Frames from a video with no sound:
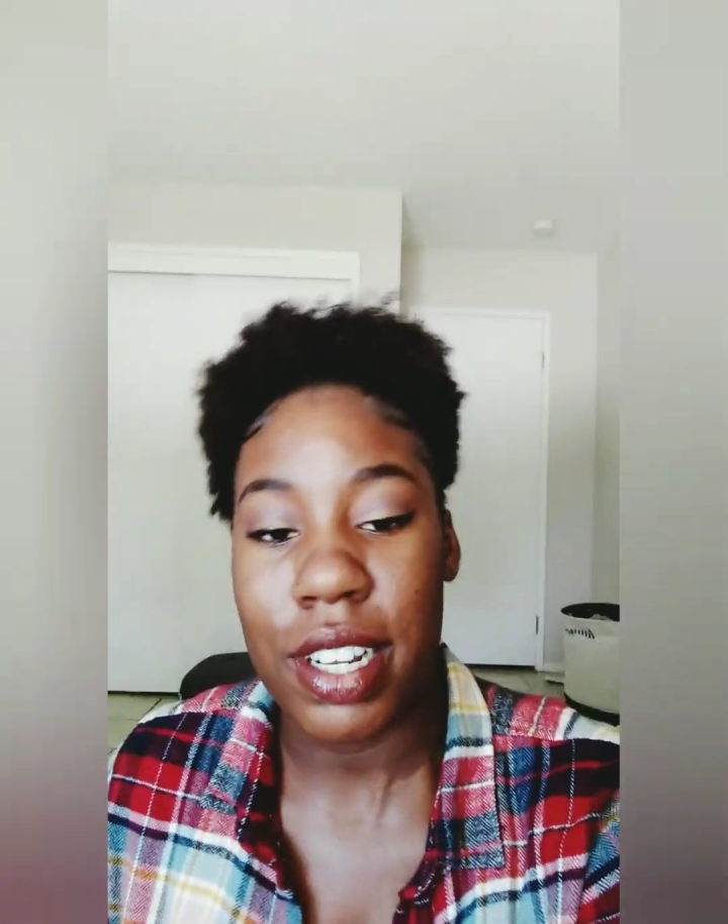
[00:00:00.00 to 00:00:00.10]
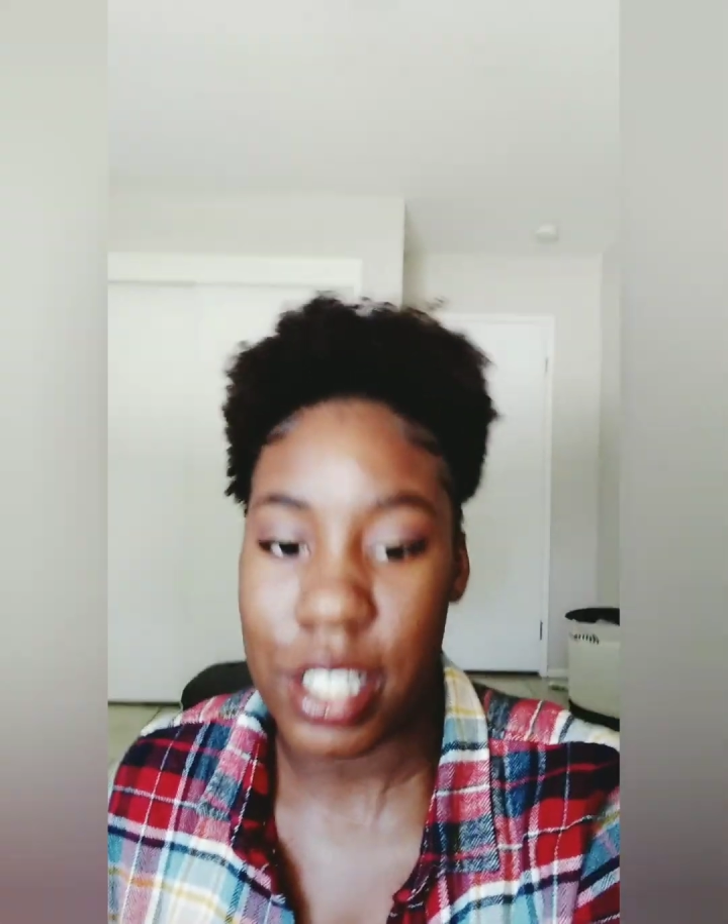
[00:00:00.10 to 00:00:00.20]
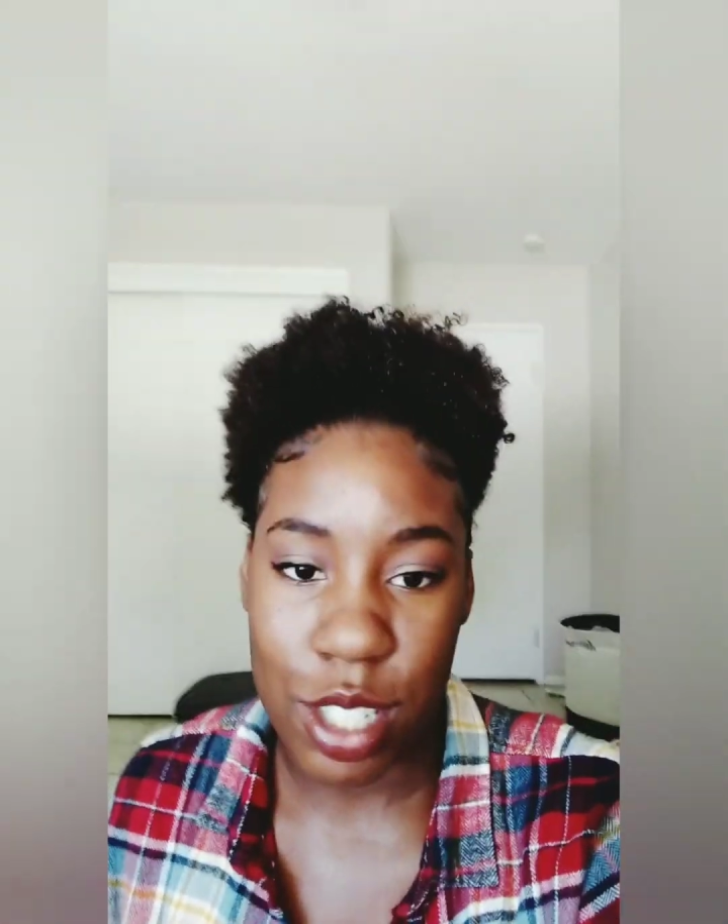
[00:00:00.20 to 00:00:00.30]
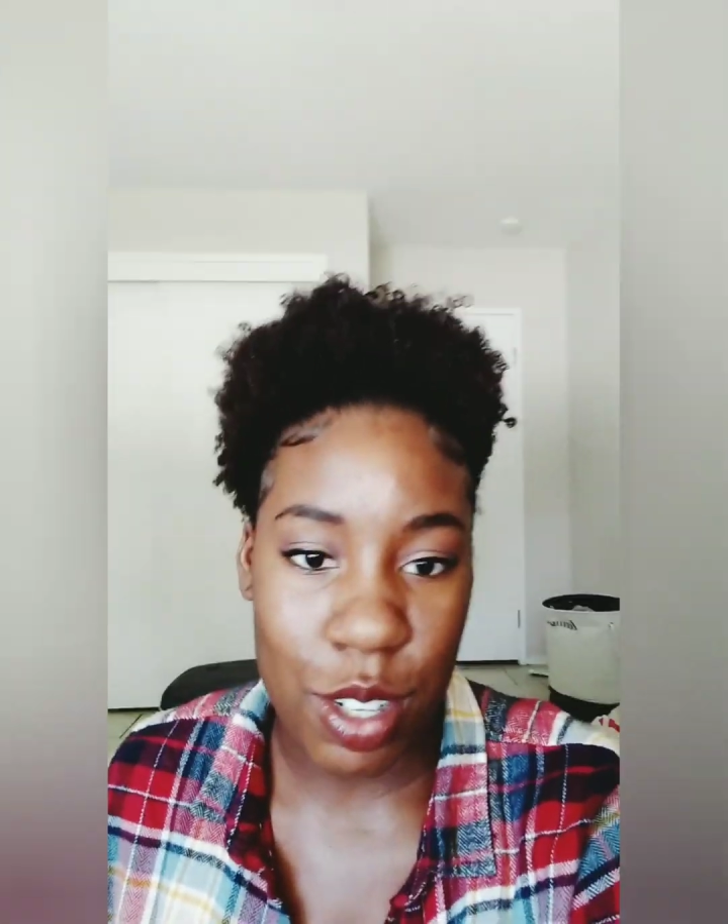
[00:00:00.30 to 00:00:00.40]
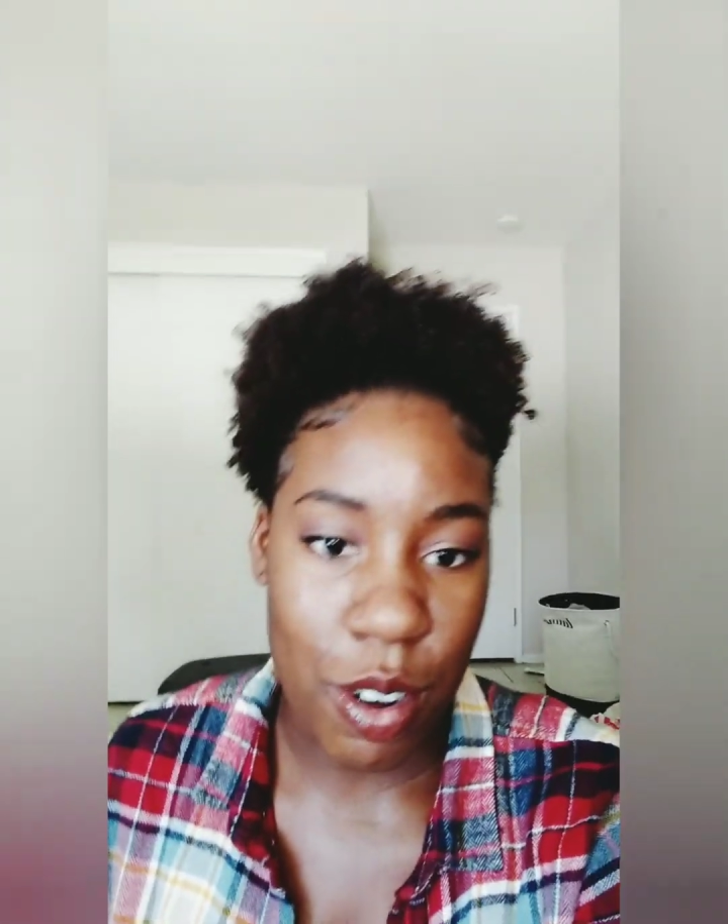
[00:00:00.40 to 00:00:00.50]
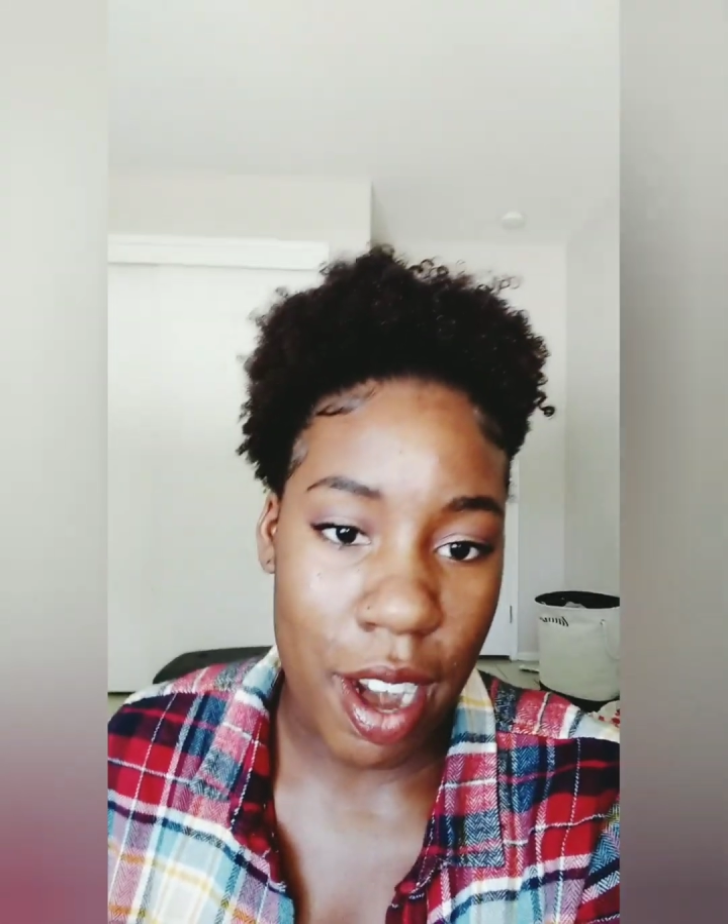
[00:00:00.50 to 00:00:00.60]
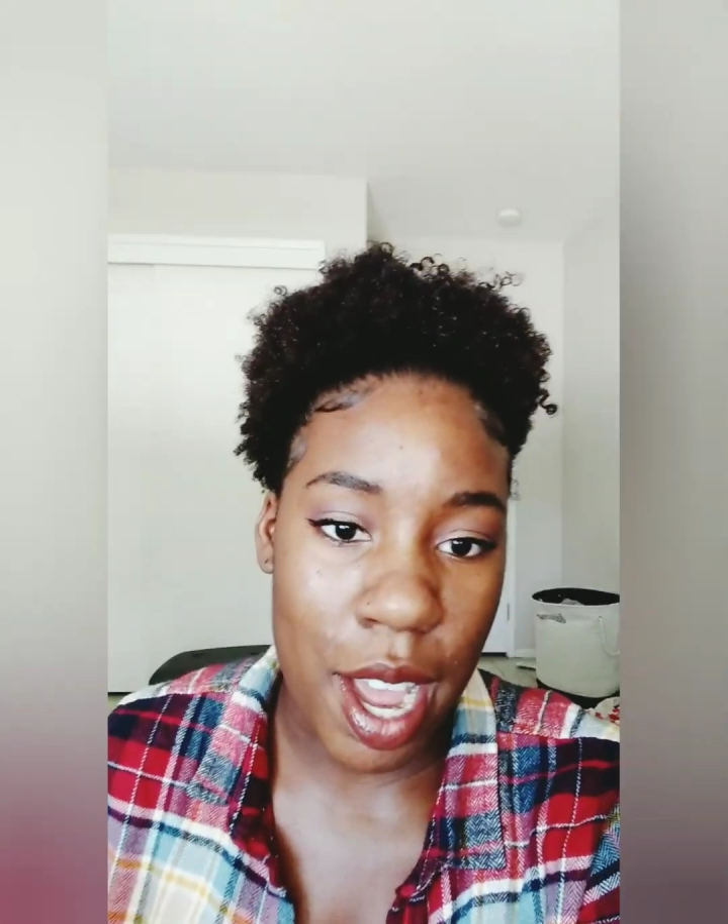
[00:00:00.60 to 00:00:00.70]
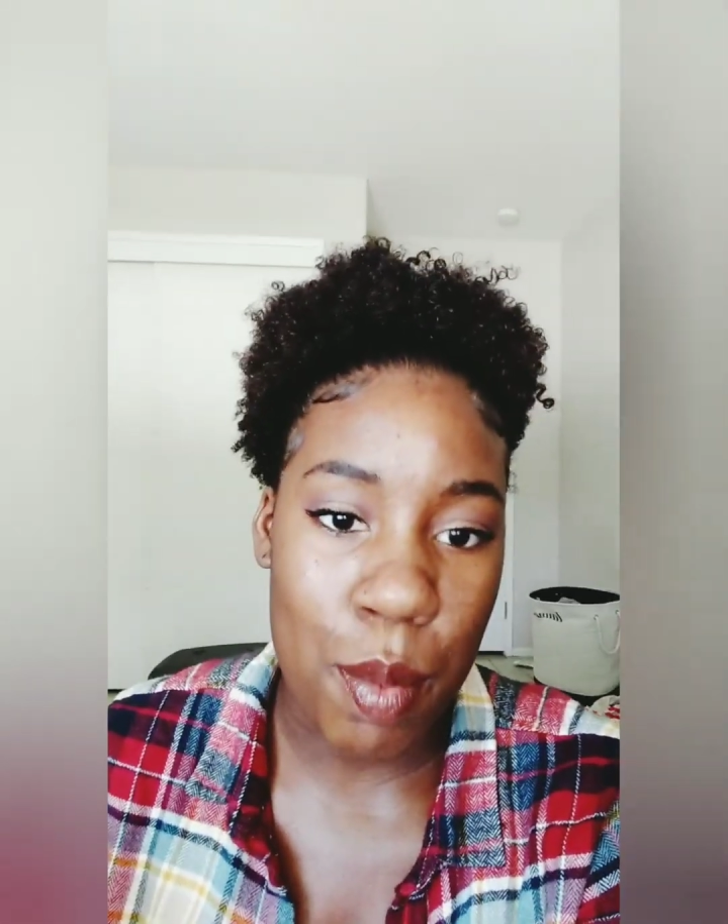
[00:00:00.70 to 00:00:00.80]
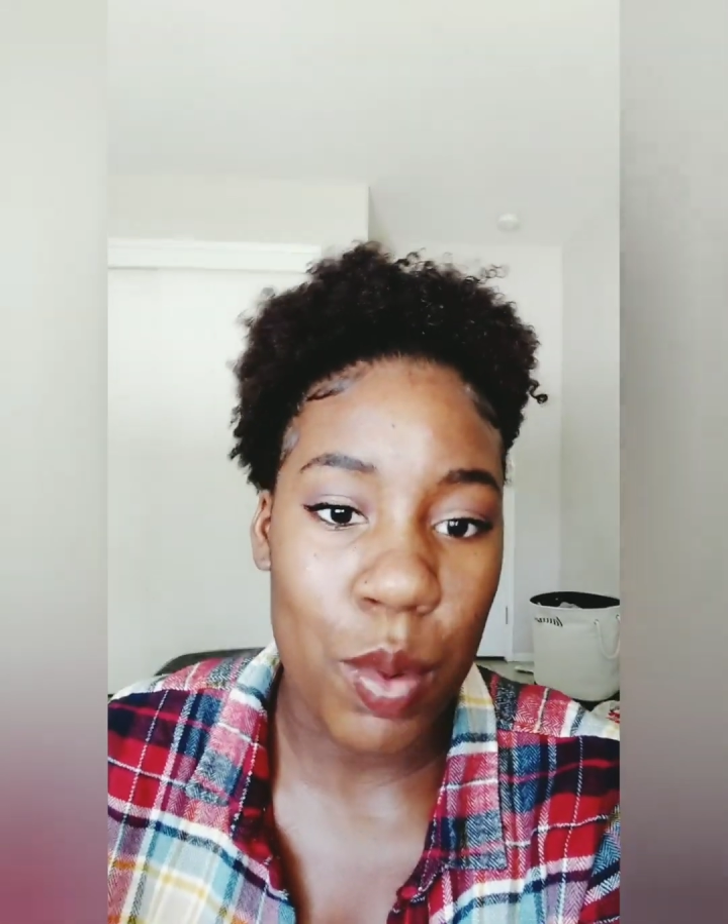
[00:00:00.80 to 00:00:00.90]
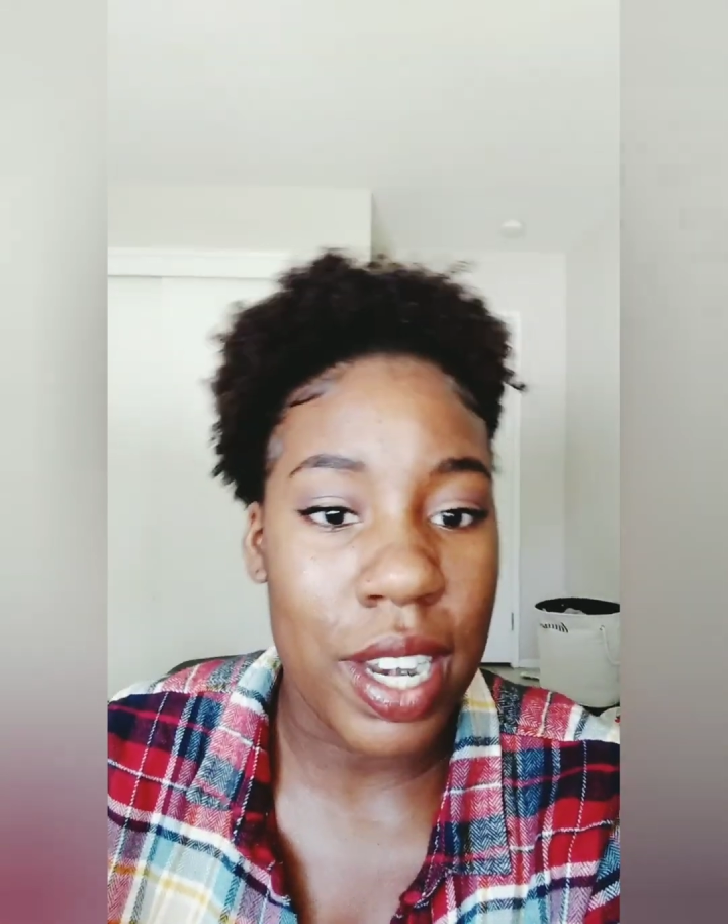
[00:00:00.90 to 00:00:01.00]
Instagram,